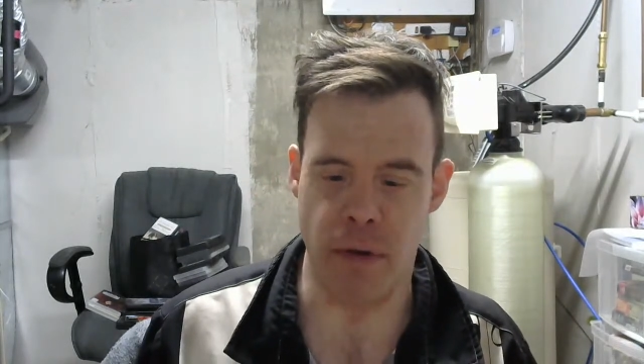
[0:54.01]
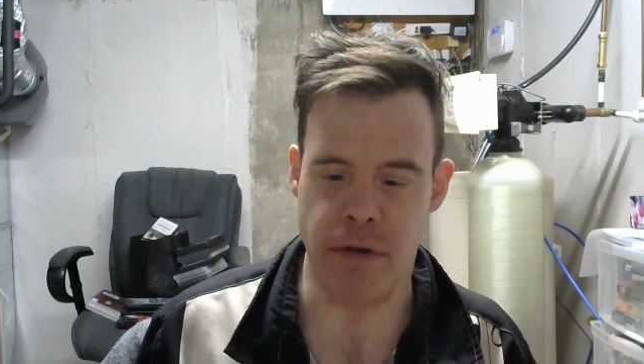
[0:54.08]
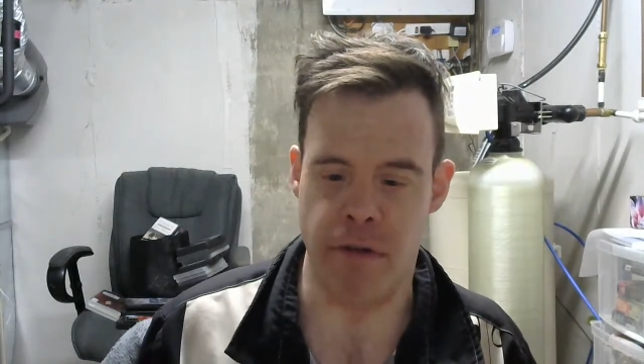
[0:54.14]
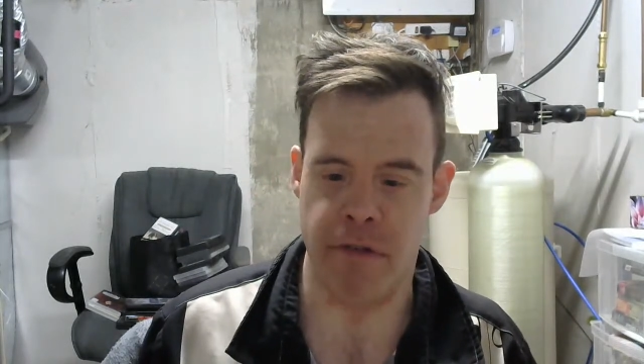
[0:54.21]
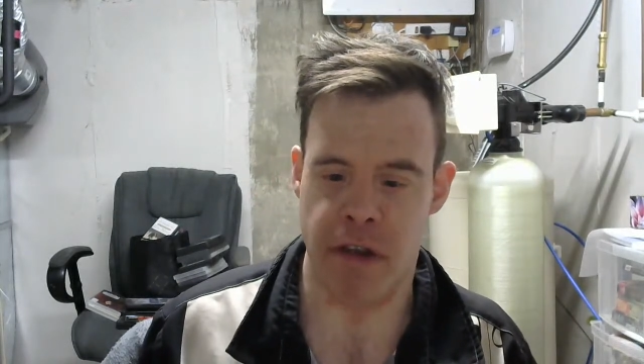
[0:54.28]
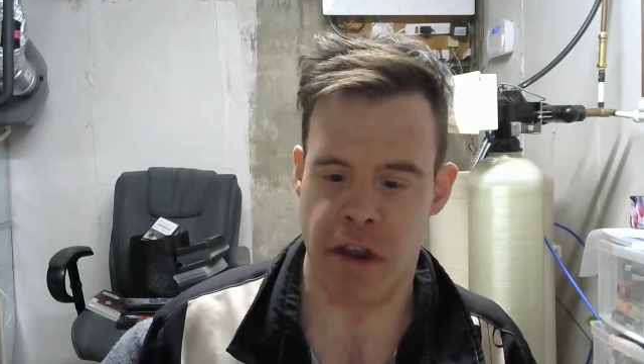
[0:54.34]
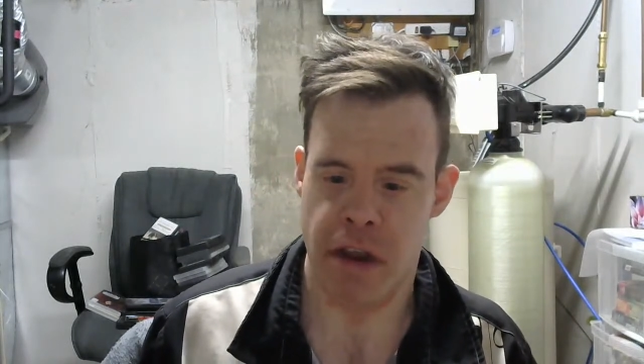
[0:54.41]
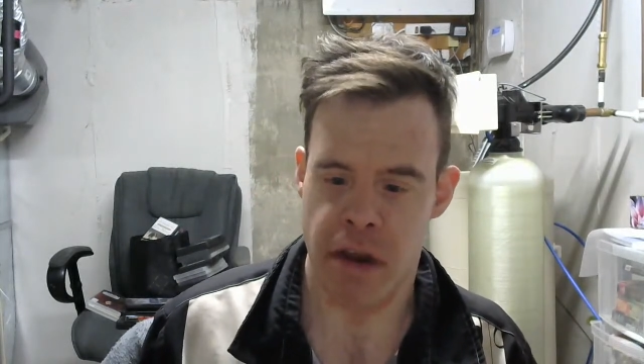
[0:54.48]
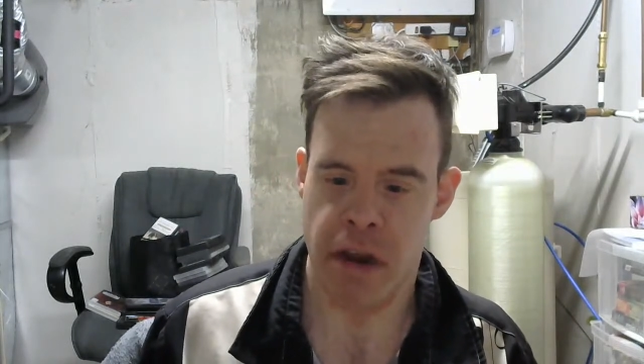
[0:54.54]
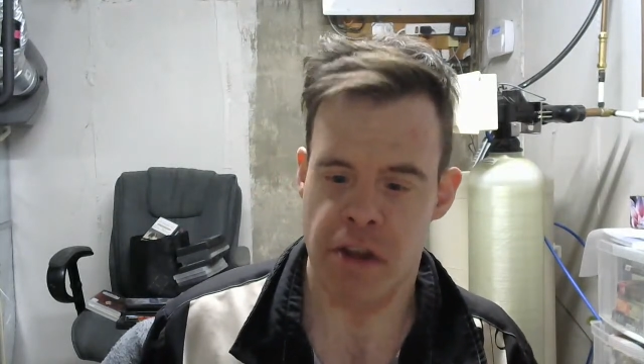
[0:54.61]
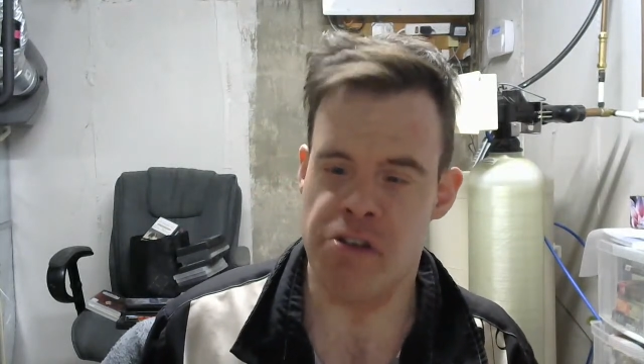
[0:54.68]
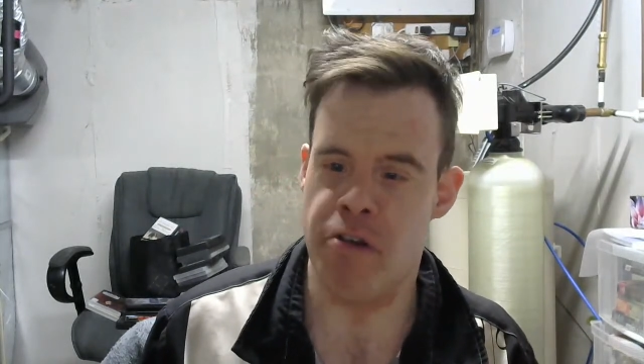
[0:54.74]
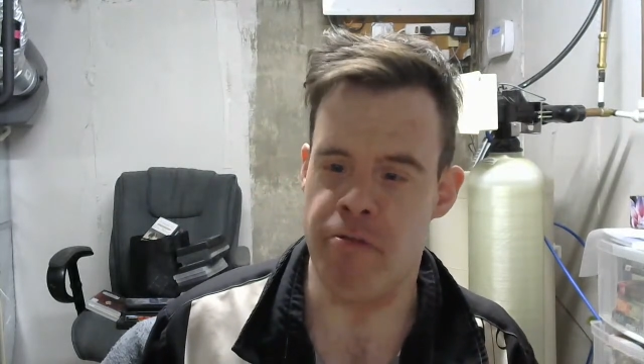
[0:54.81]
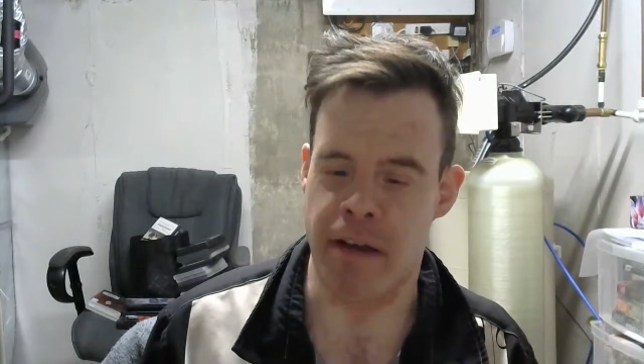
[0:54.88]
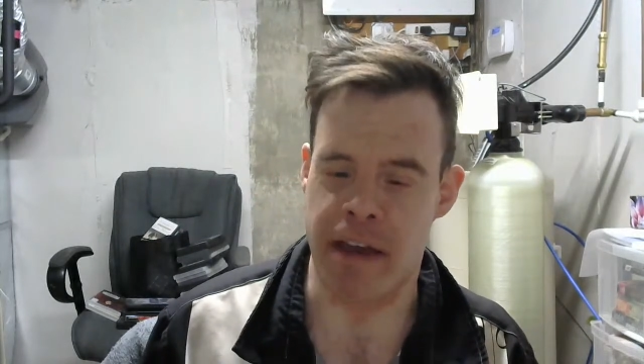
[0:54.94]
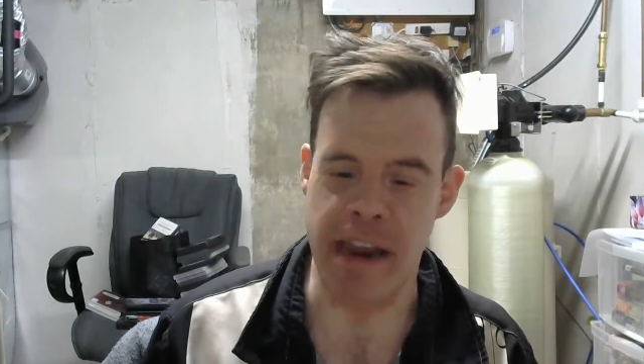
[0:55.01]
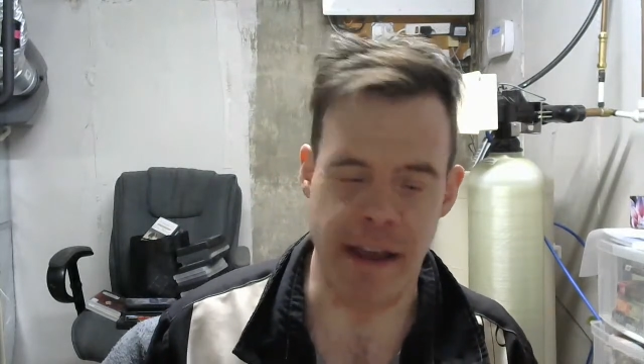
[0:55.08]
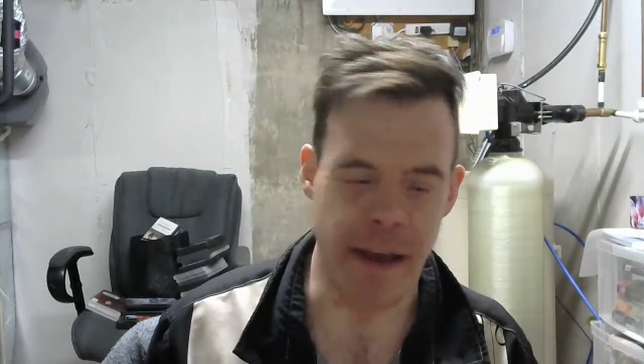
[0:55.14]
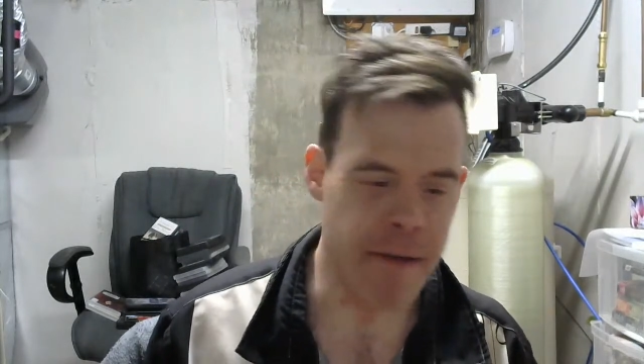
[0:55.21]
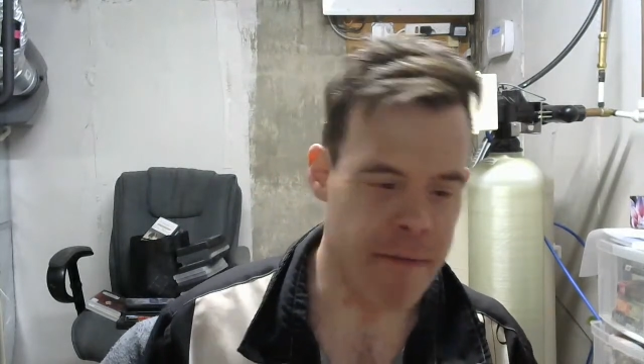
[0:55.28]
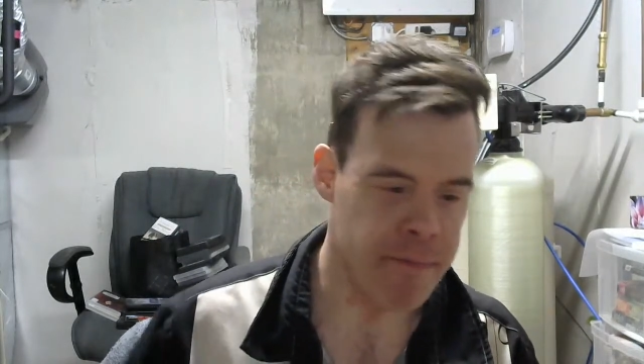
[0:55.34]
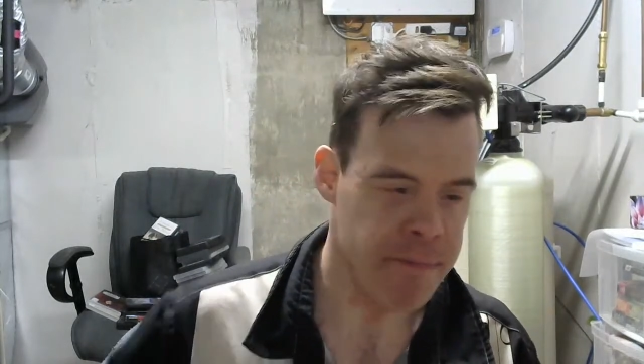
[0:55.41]
to
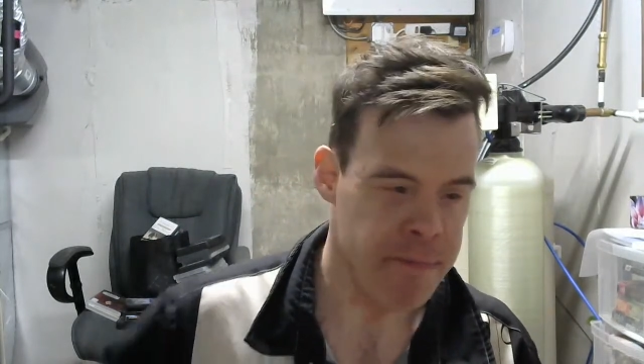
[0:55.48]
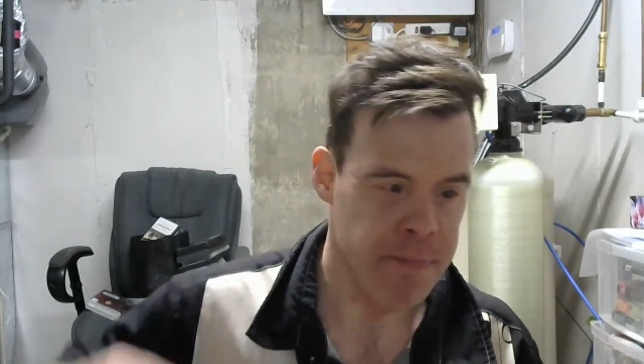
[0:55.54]
Rakia